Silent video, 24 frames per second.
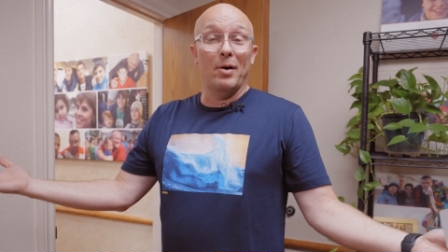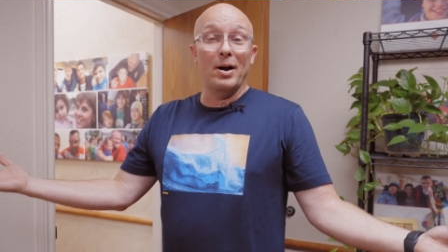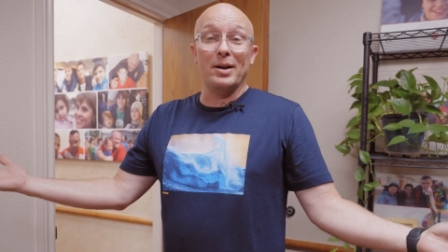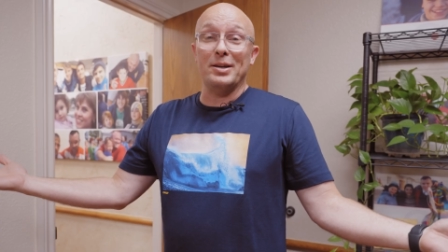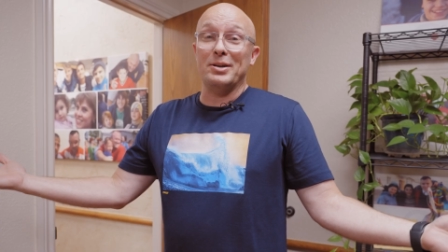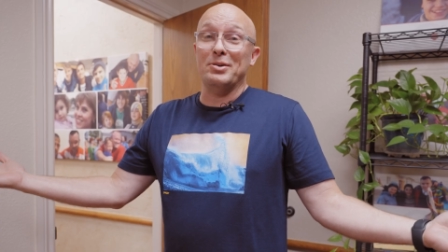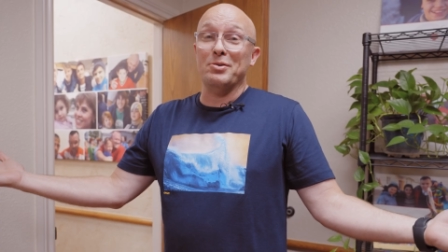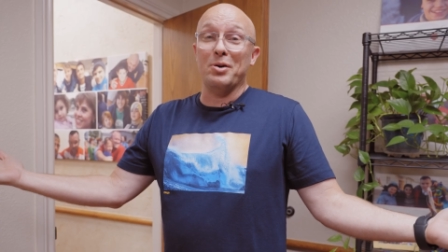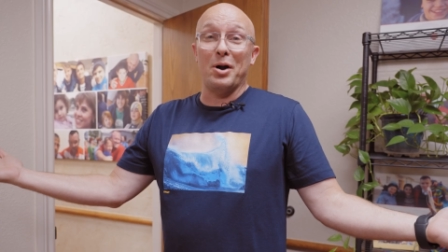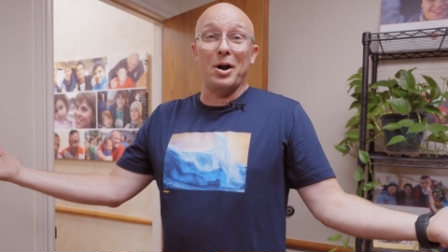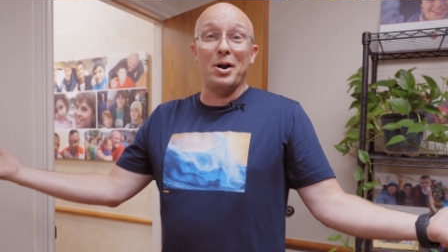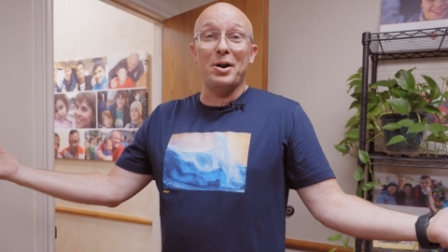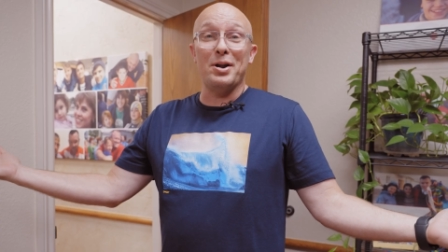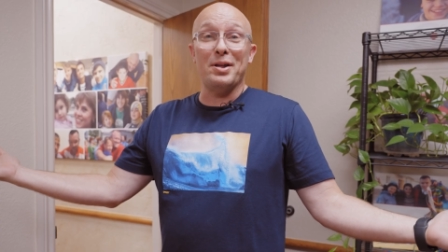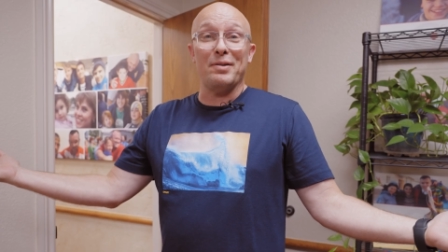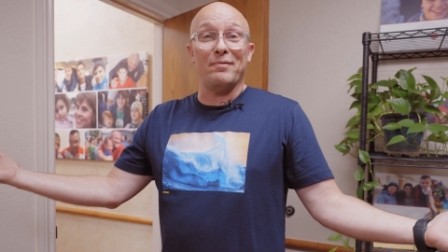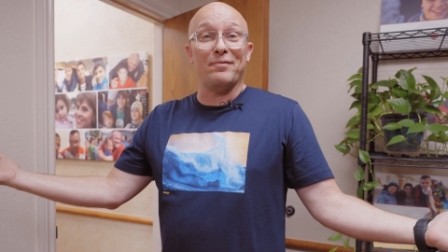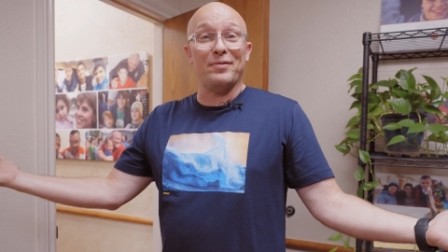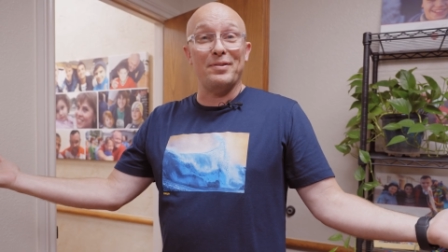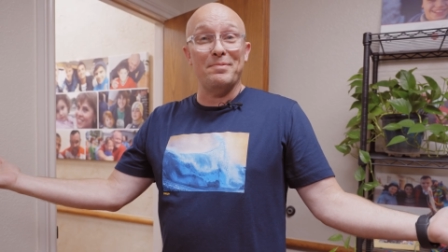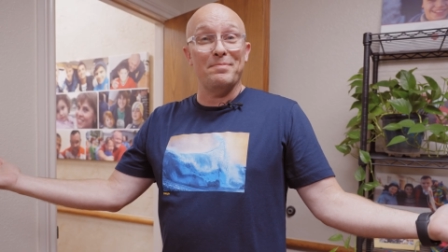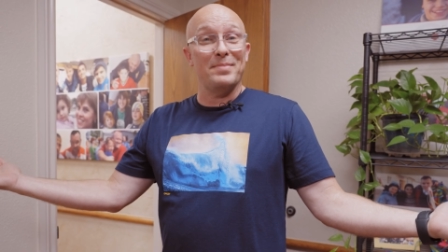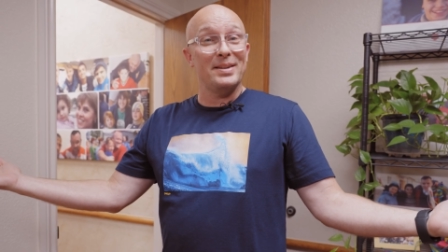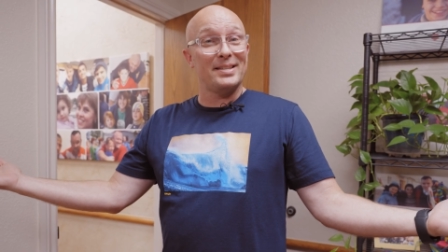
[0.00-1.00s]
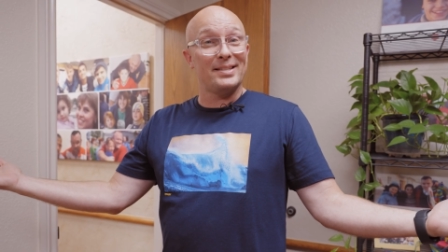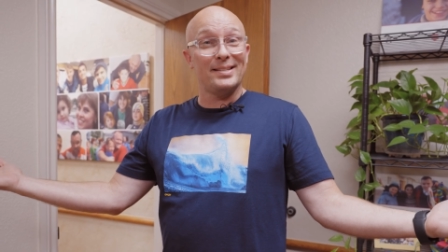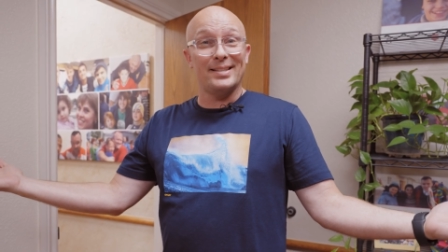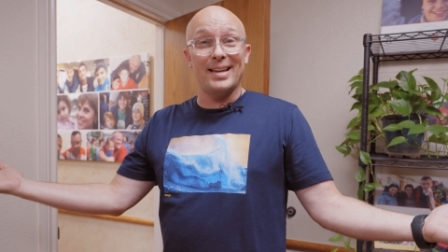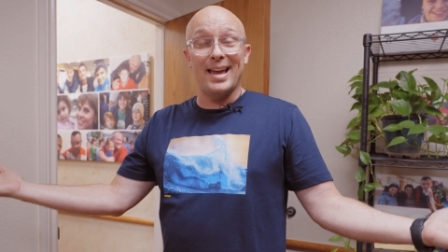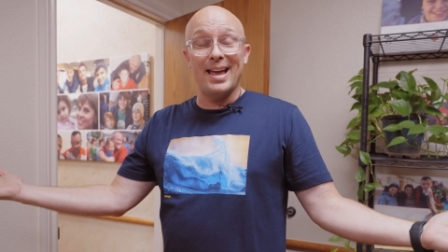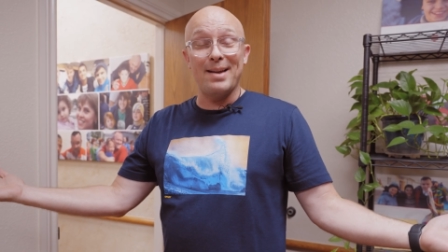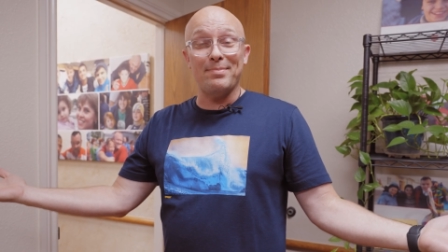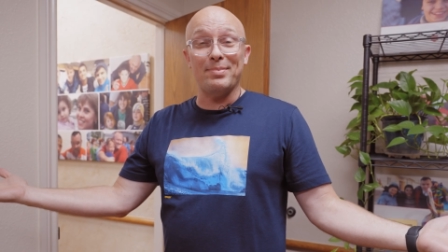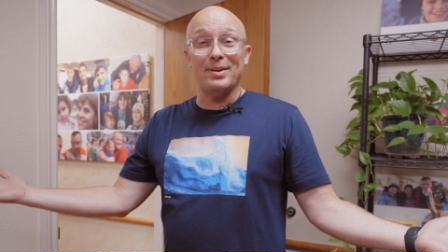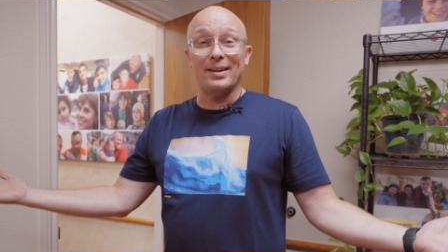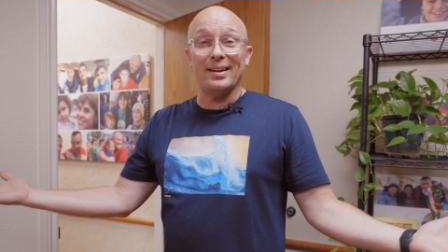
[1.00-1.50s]
Well, you heard it from Miss
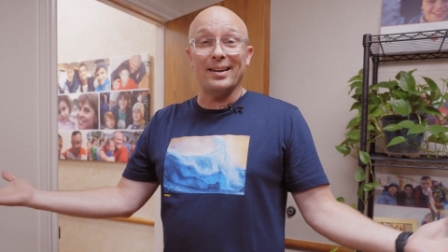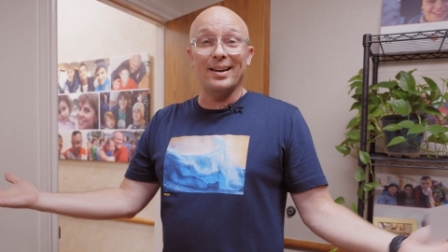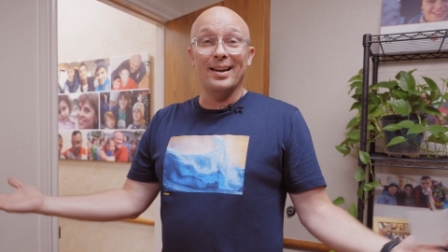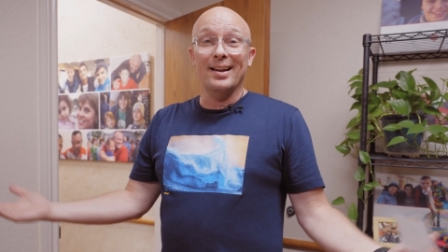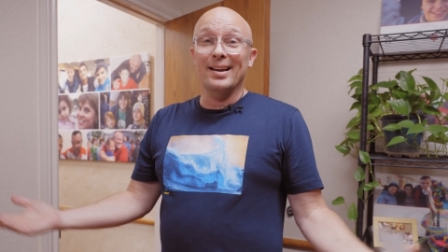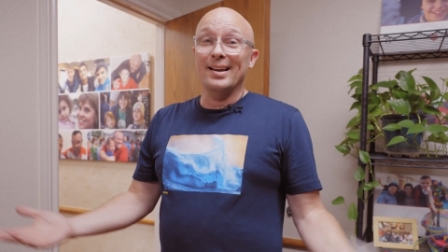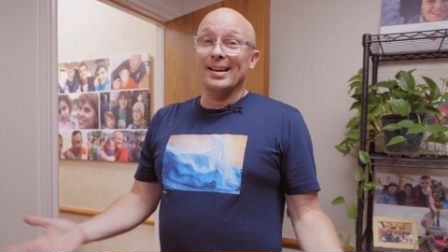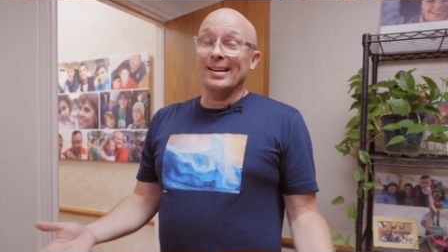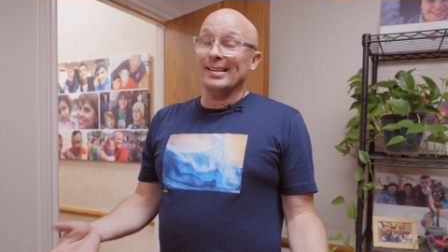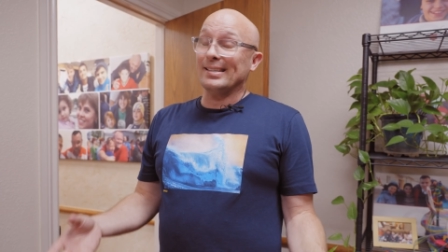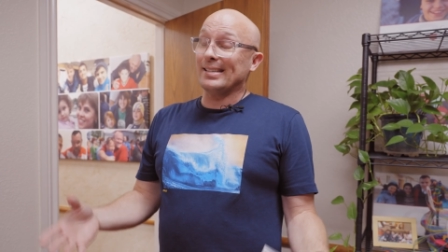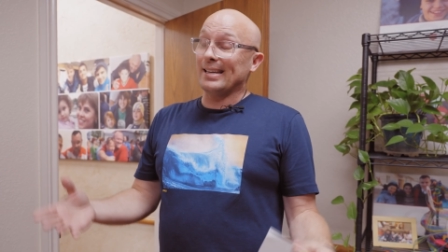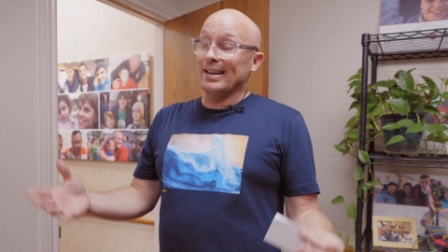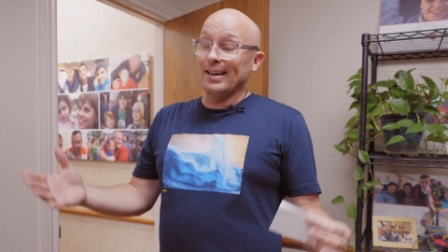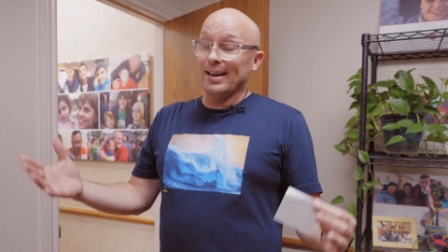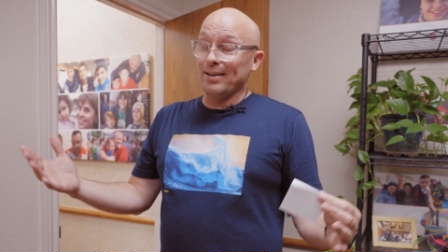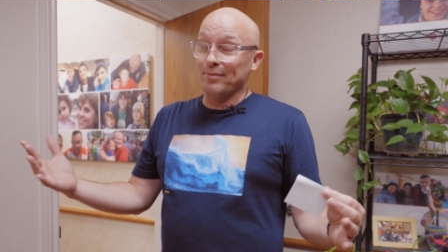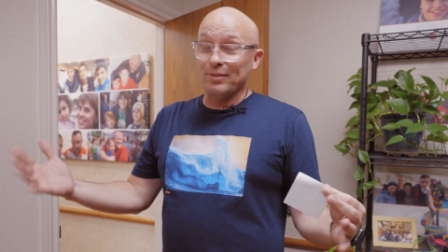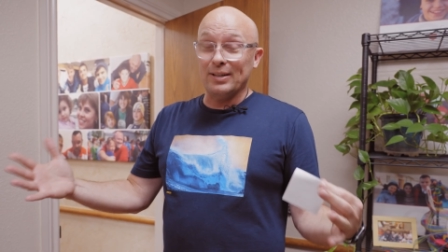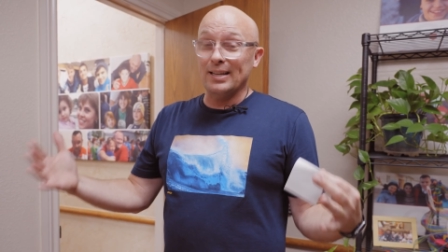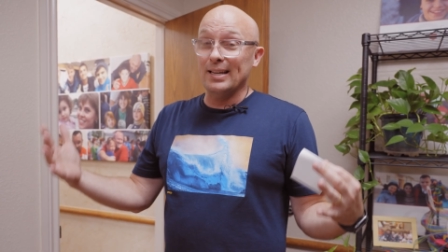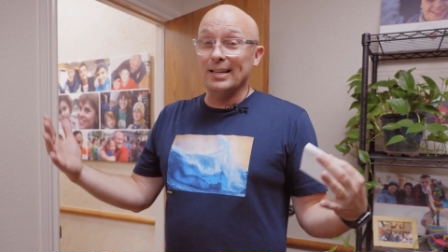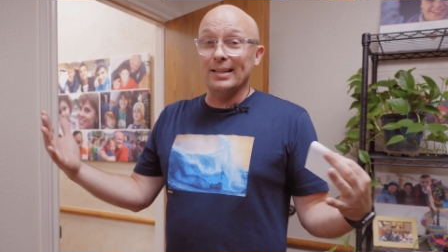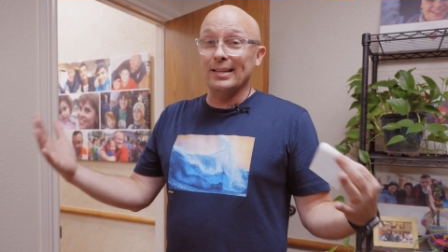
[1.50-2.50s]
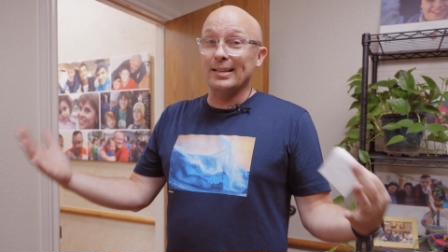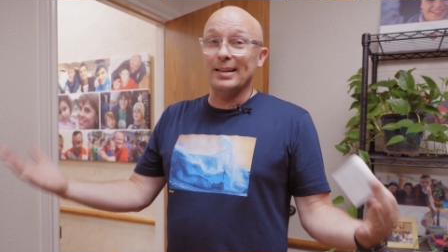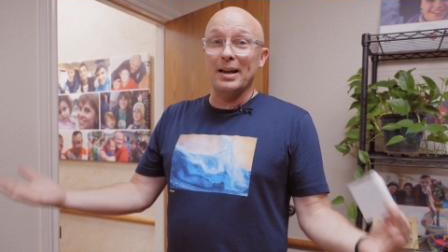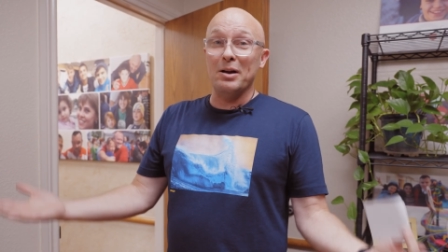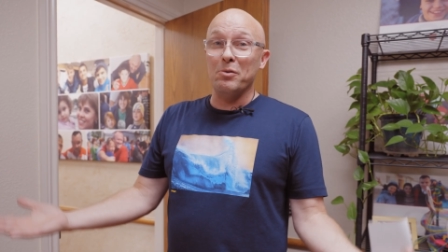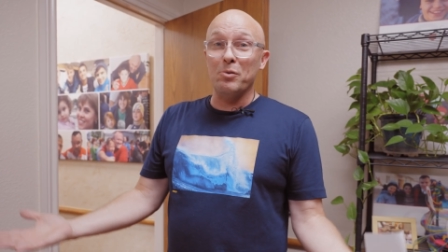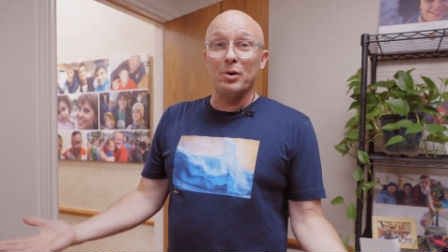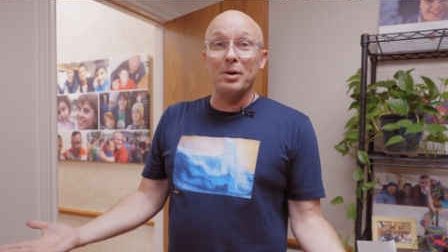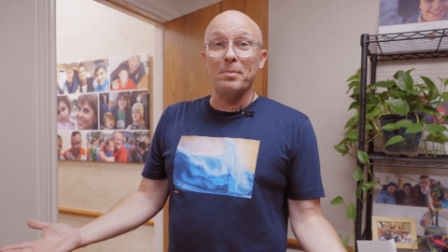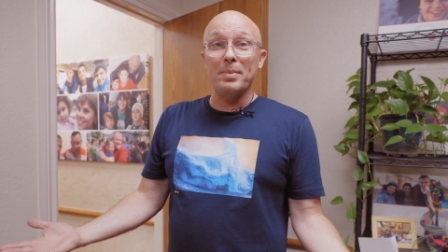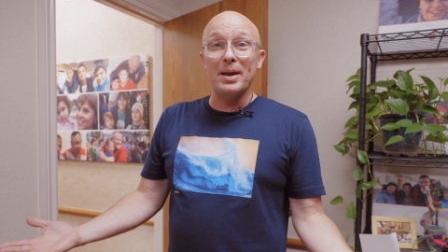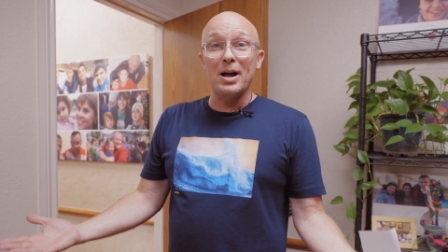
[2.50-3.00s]
Debbie. She evidently
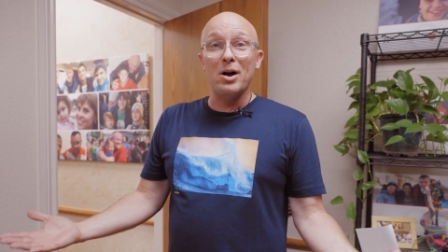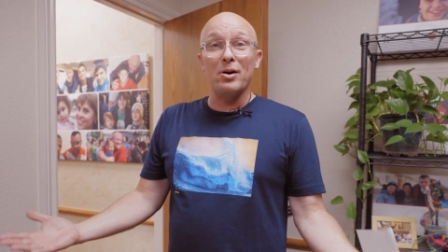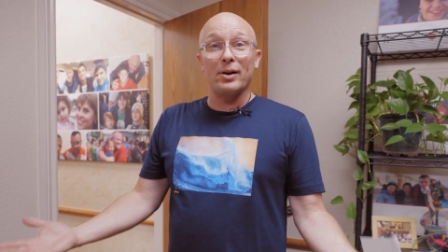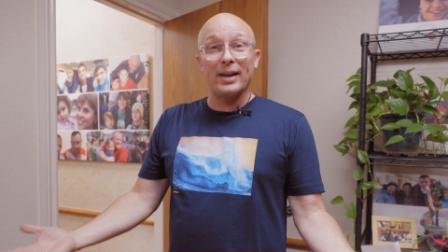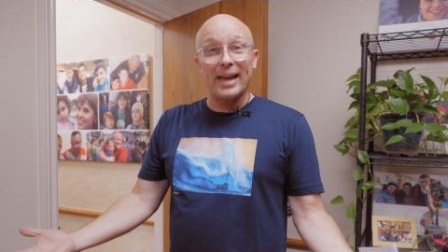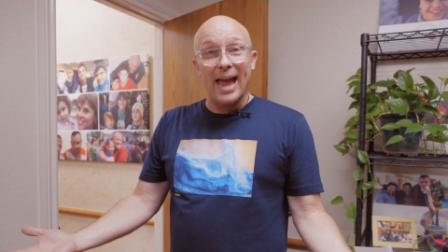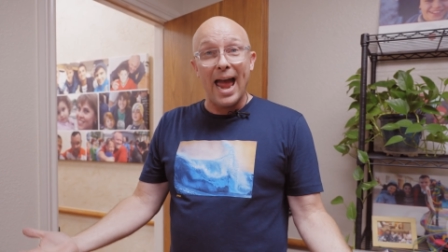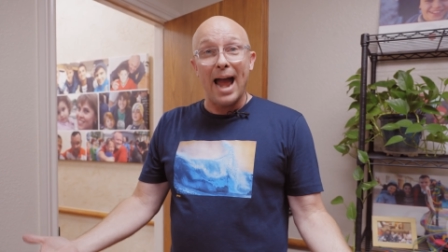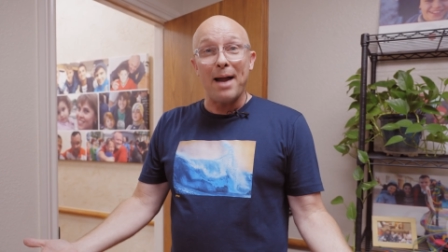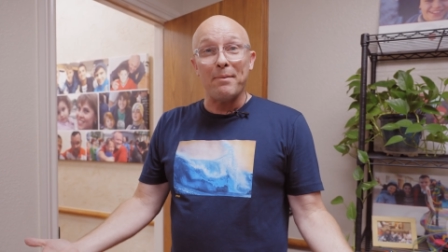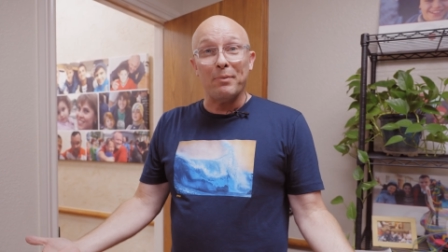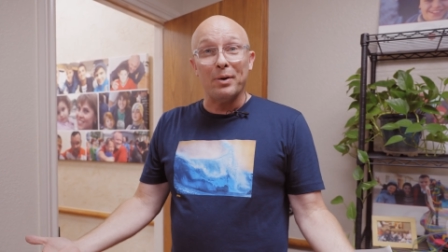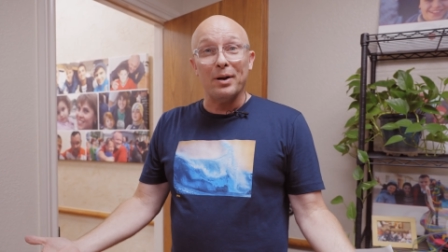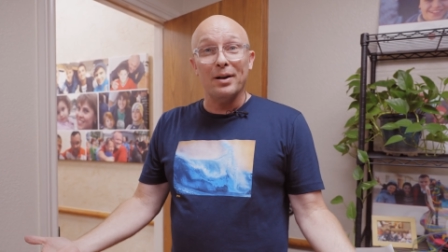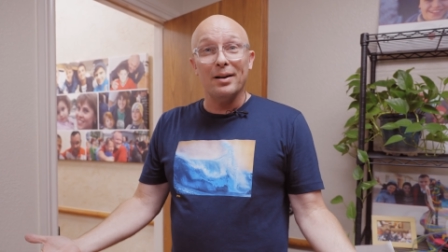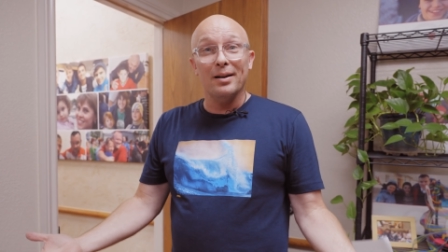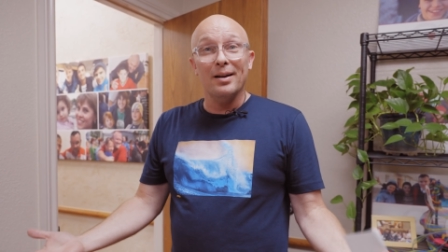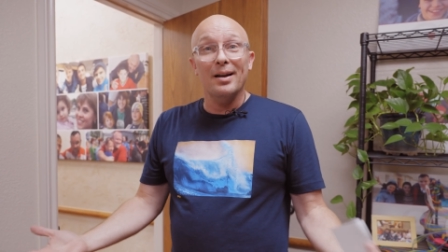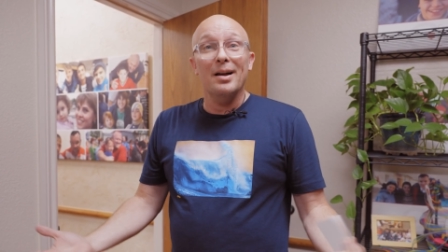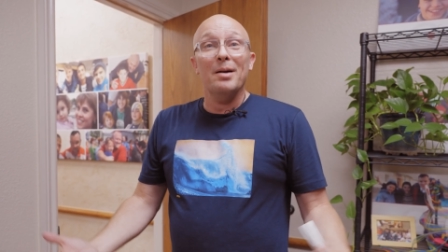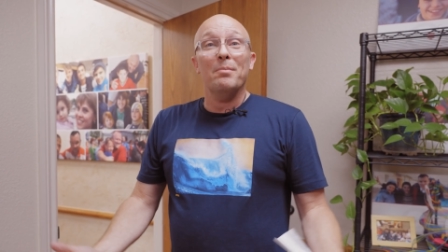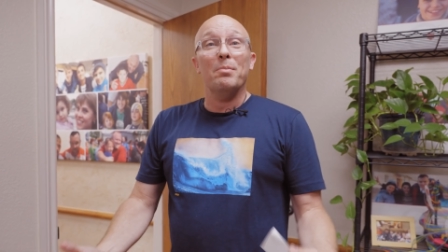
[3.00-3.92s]
don't want to be on camera,